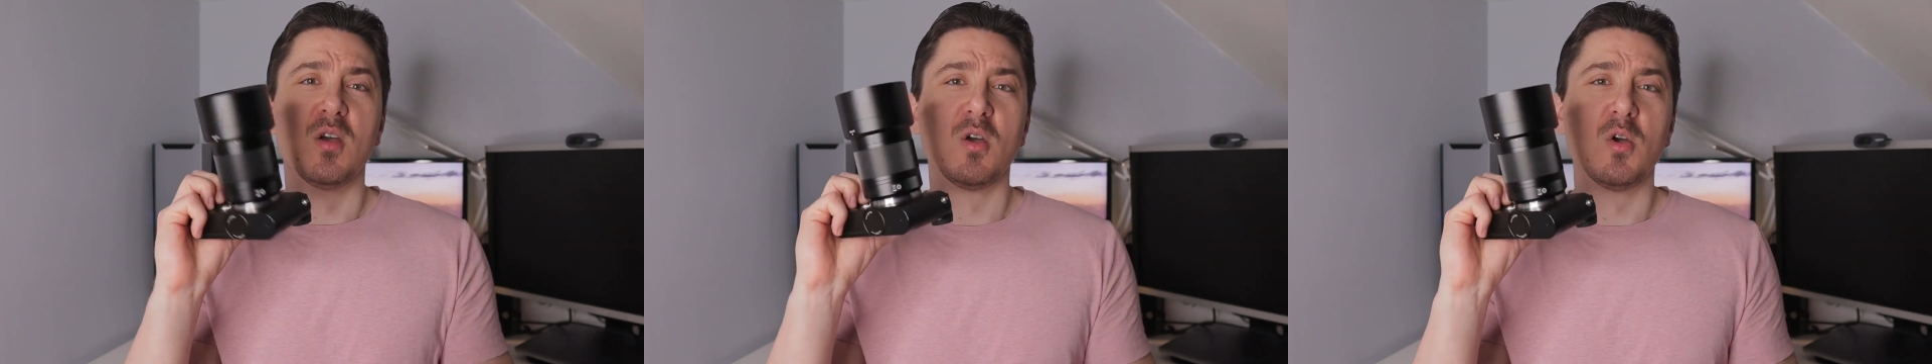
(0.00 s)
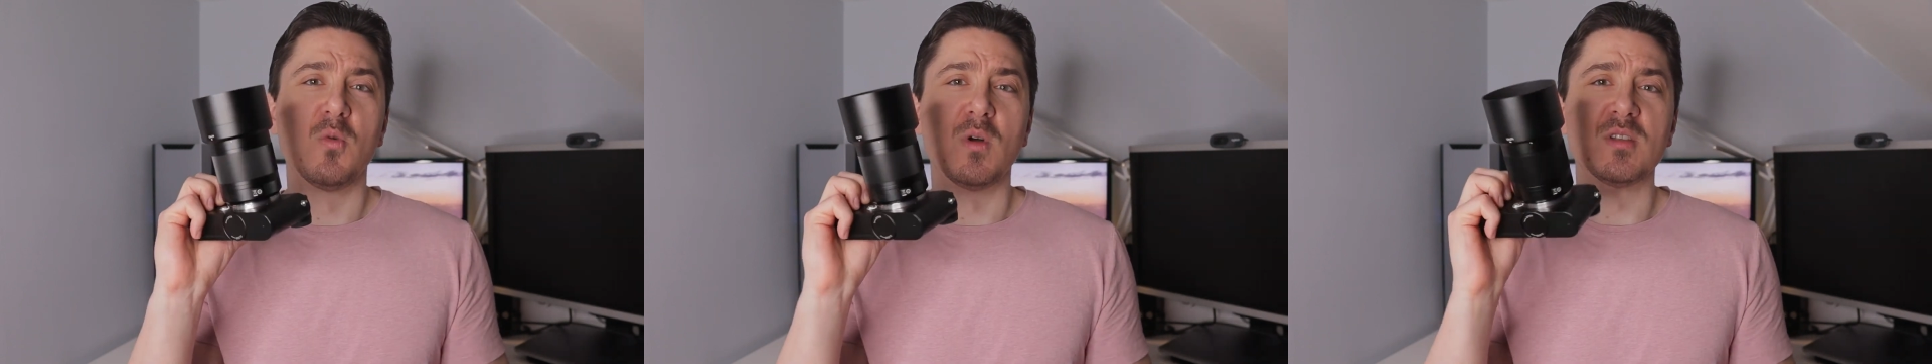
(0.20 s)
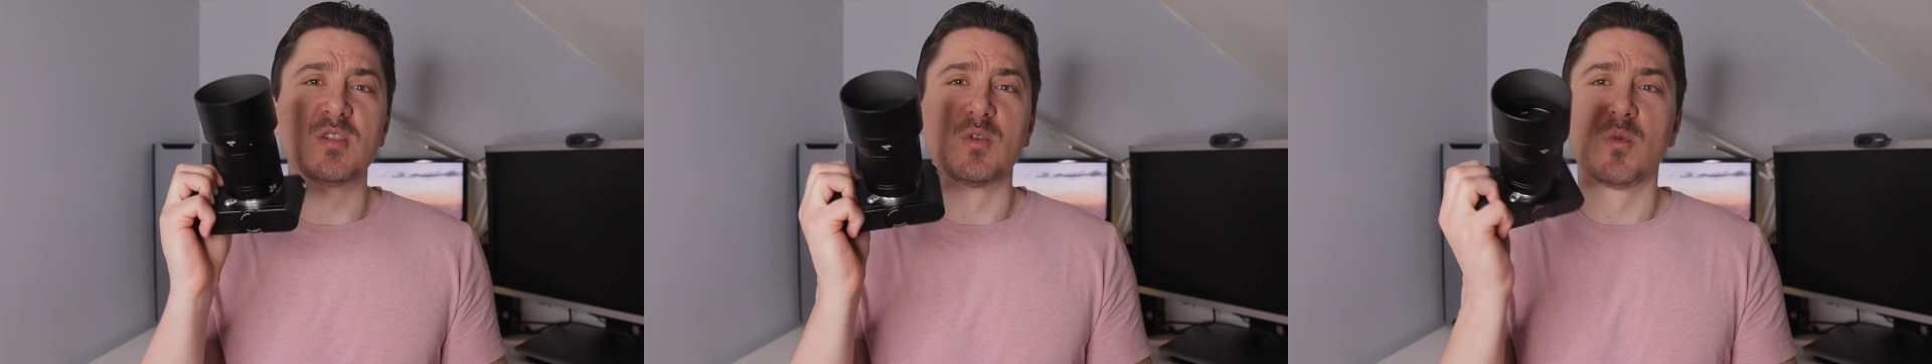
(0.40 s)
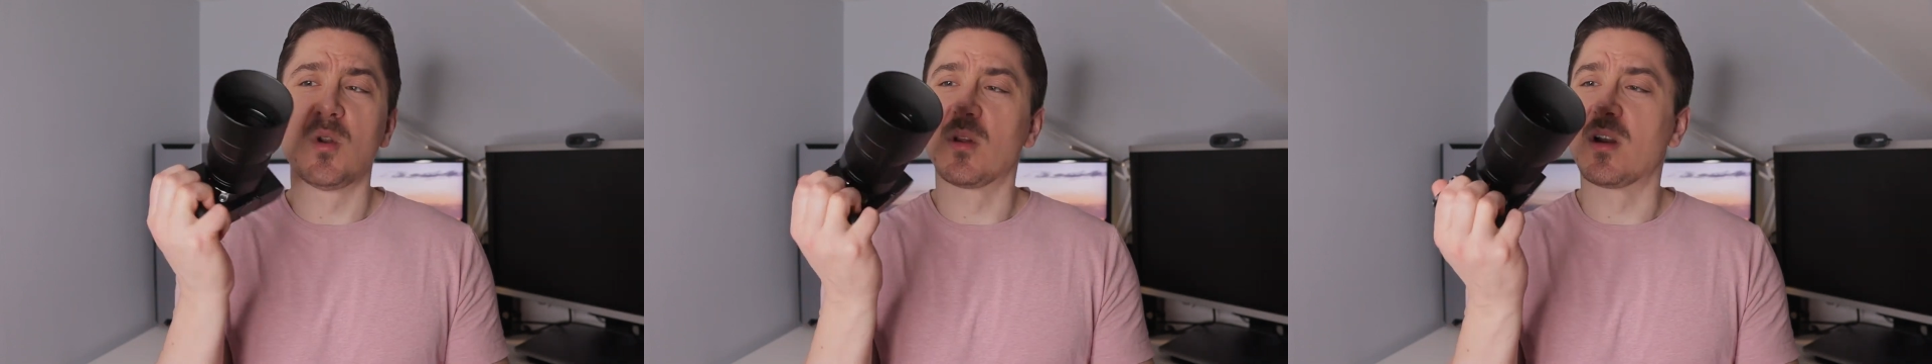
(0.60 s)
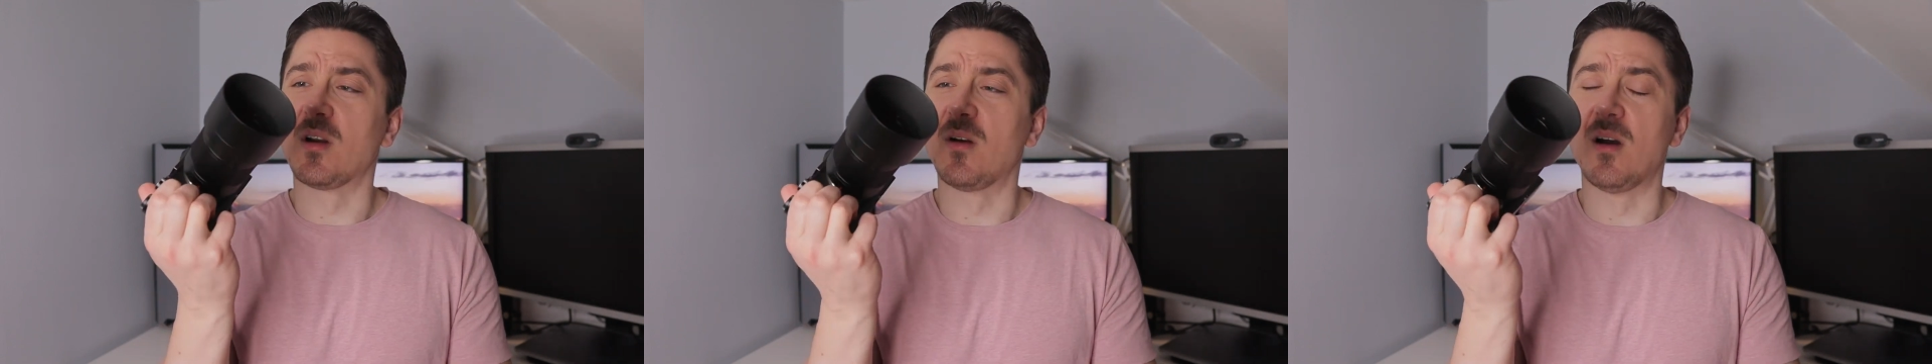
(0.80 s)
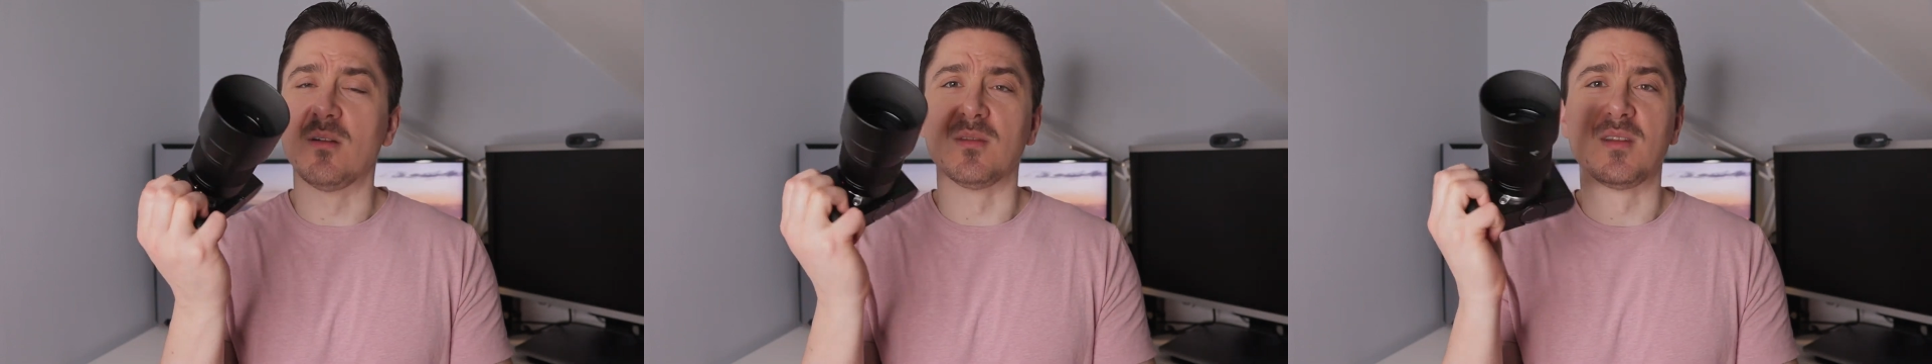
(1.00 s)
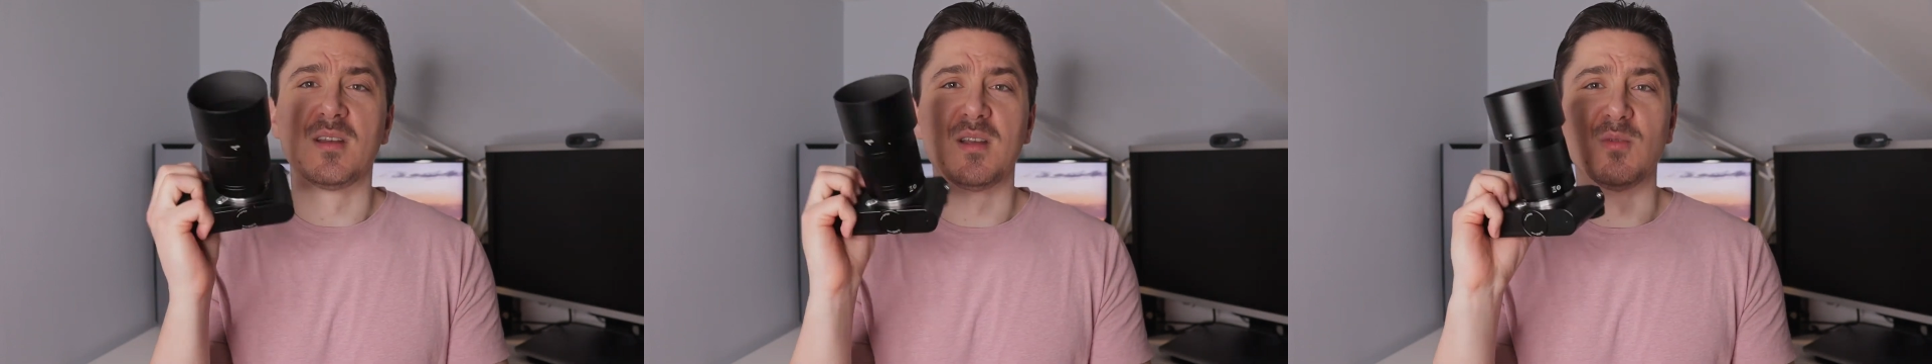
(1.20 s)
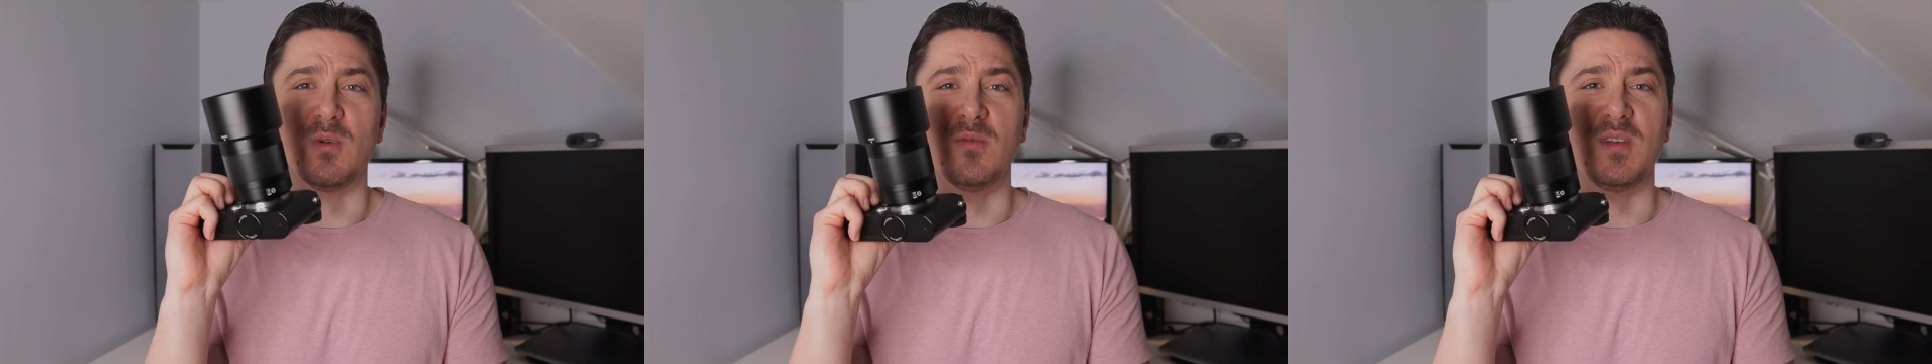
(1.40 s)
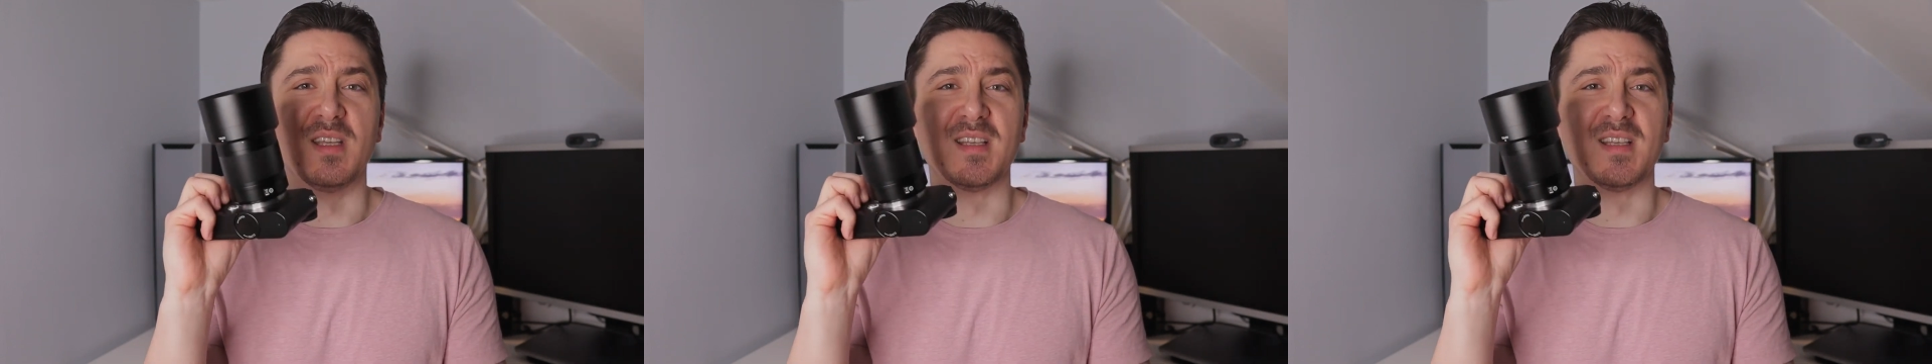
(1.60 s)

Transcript: Who wants to walk around with